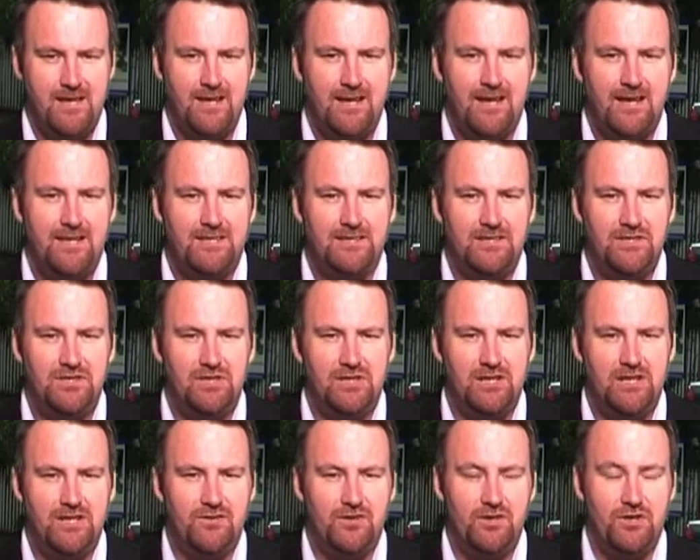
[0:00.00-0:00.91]

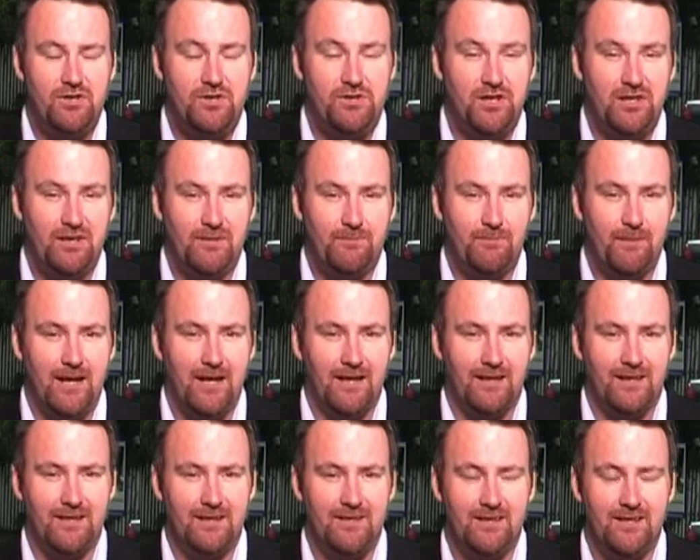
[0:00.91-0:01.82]
Essentially, the New Zealand
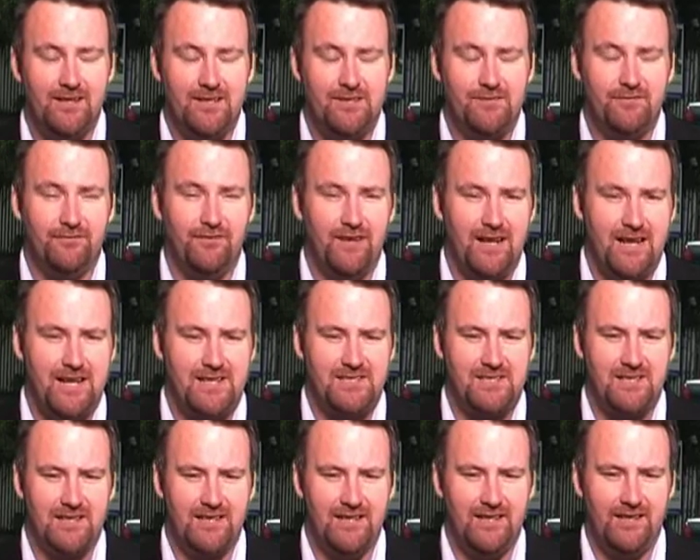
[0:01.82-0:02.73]
market is
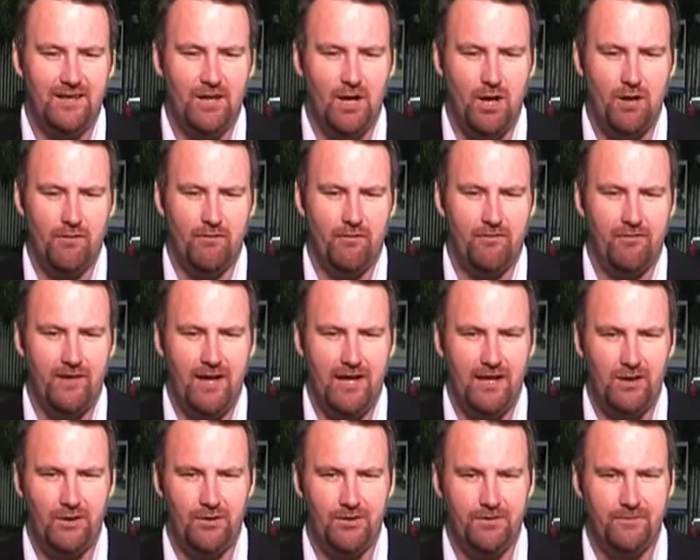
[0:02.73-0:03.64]
vastly
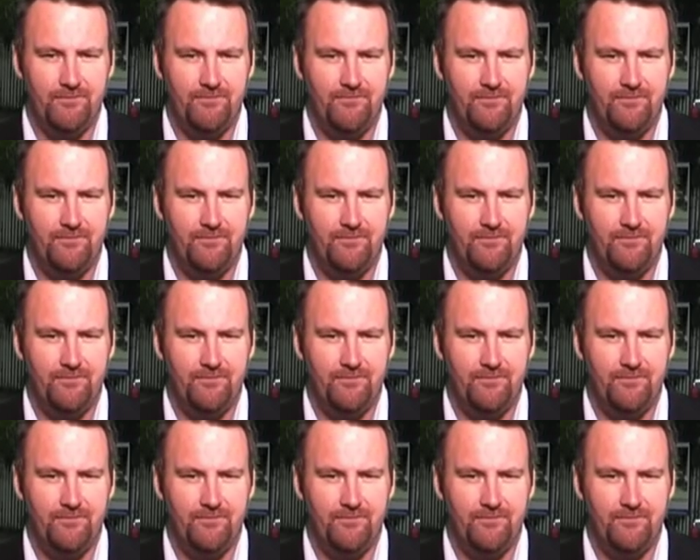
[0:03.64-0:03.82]
overvalued.